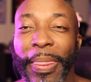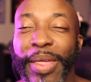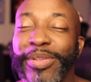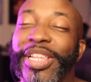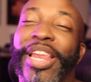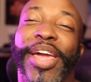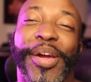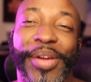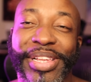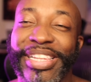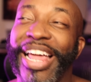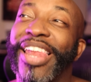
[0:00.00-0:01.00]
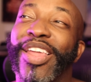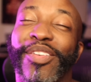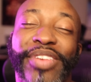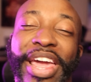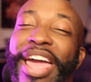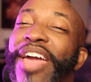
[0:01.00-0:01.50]
It was hilarious. I
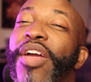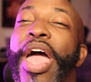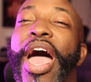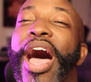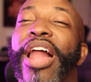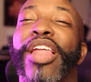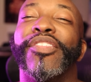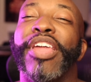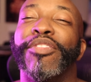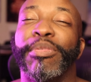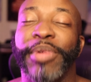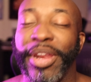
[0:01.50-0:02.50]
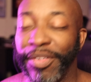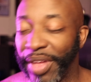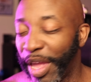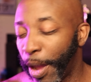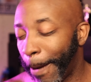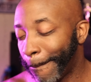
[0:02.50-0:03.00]
loved every bit of it.